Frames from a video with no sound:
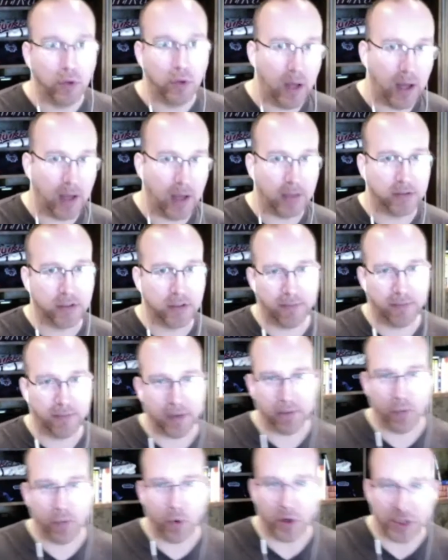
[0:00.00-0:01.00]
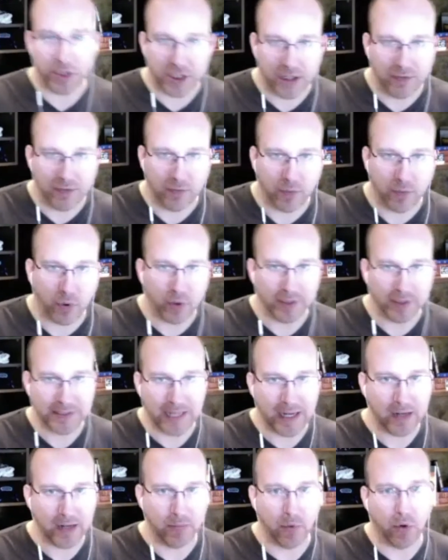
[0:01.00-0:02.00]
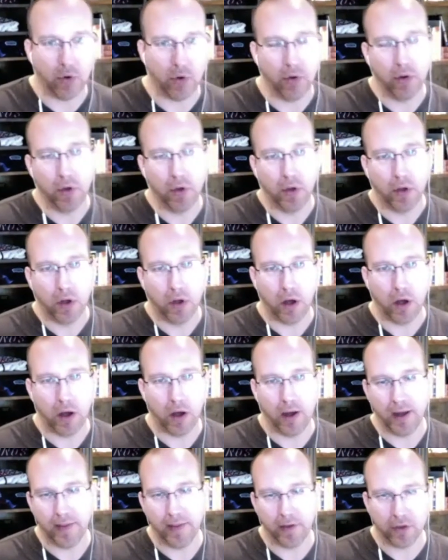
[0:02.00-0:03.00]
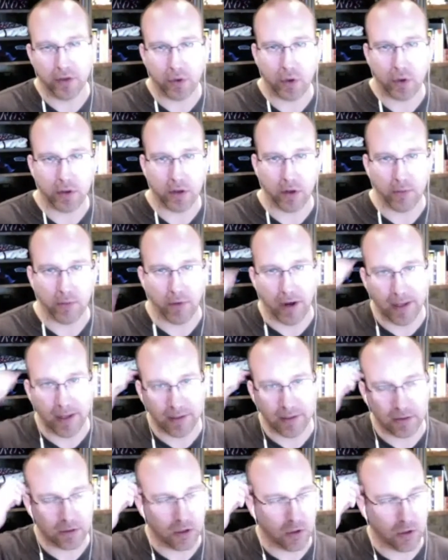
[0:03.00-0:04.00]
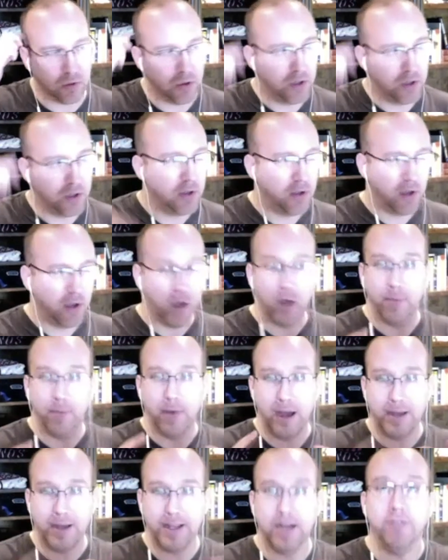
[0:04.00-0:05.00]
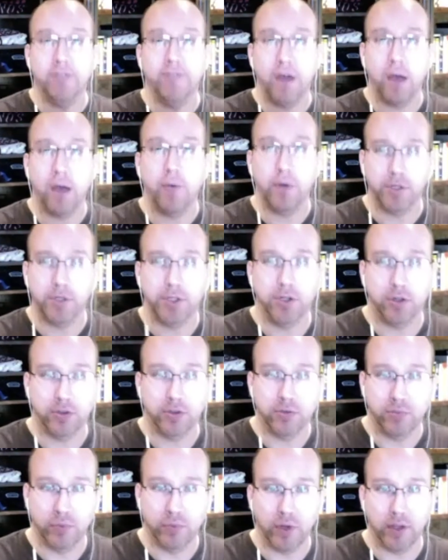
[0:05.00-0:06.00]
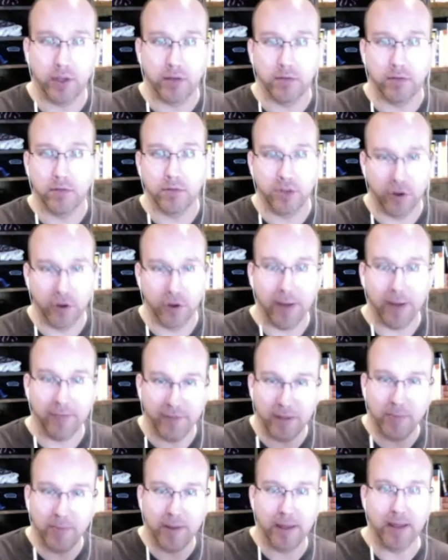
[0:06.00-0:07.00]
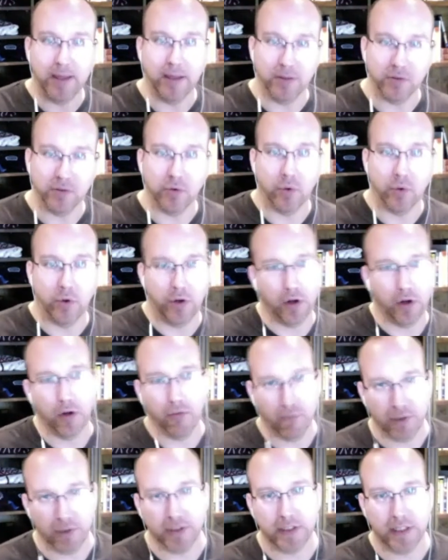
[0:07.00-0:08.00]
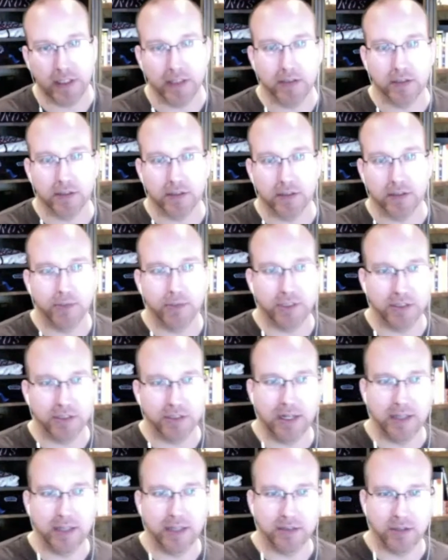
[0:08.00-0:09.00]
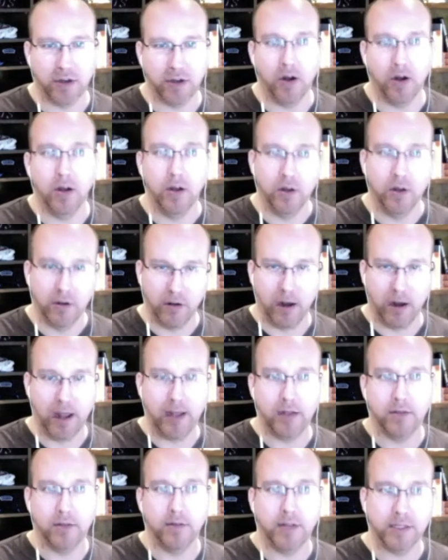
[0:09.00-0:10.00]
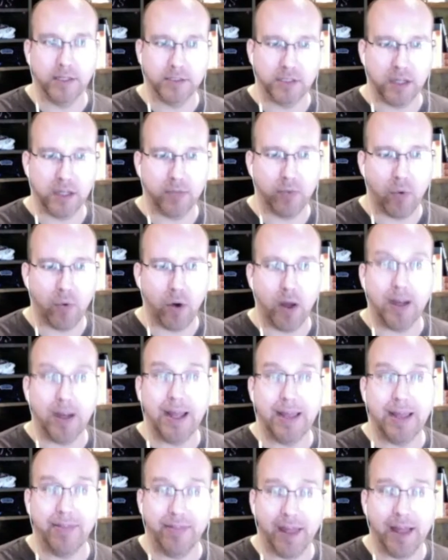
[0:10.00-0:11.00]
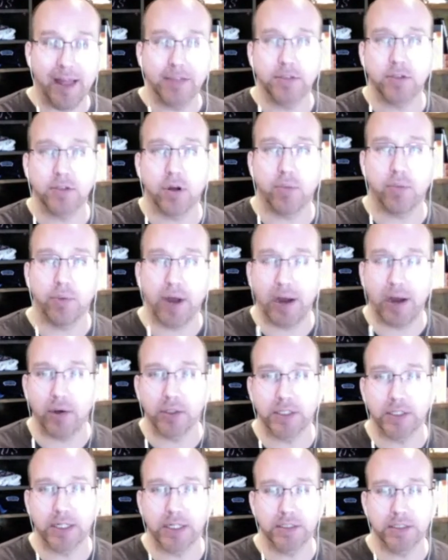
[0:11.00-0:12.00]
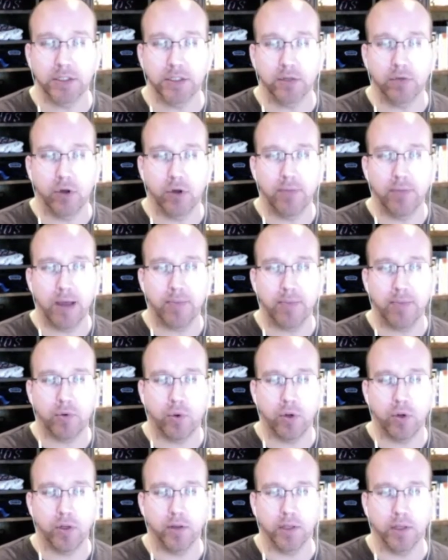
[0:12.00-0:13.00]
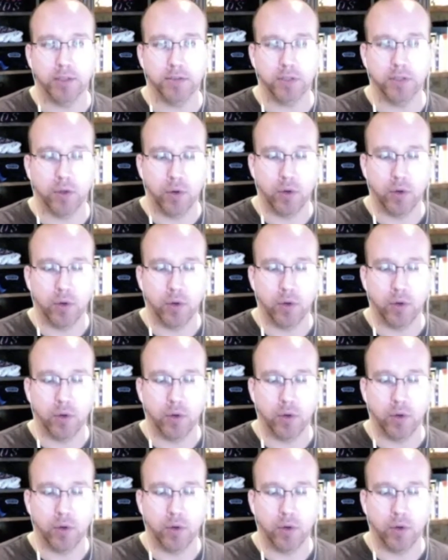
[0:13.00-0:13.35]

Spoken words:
something more achievable and attainable in the short term, right? So identify what your MVP is or your riskiest assumption tests are, right? That's step 1. And then start prioritizing your roadmap accordingly. So,